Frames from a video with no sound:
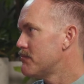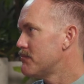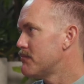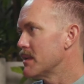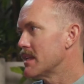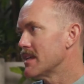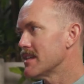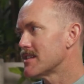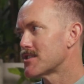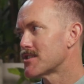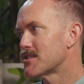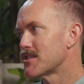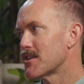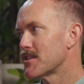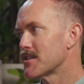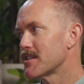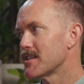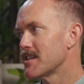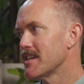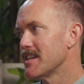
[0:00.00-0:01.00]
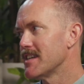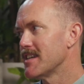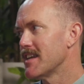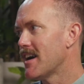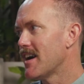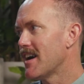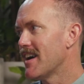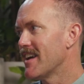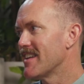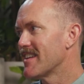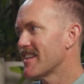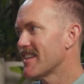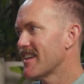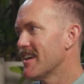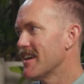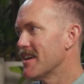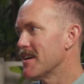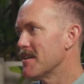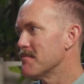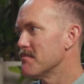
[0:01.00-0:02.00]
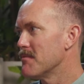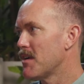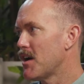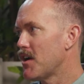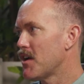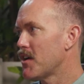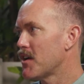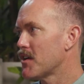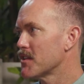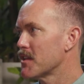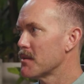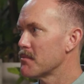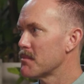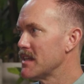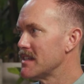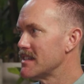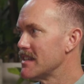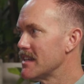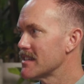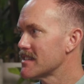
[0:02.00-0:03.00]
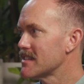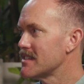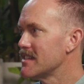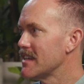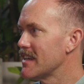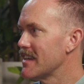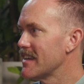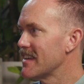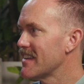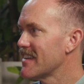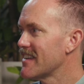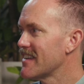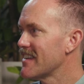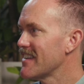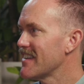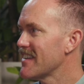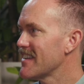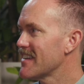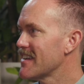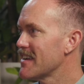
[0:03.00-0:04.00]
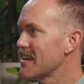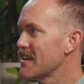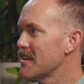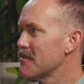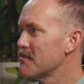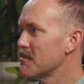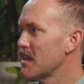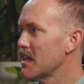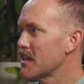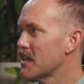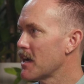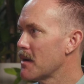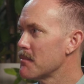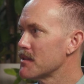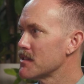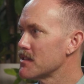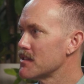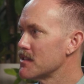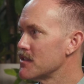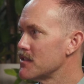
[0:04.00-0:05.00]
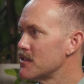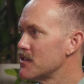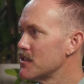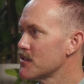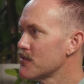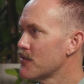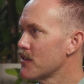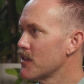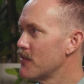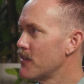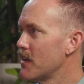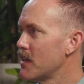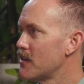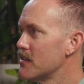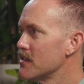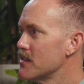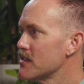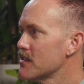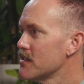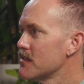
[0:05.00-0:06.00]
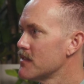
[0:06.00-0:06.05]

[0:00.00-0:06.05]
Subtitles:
But it's certainly not all that PTSD encompasses just for the veterans.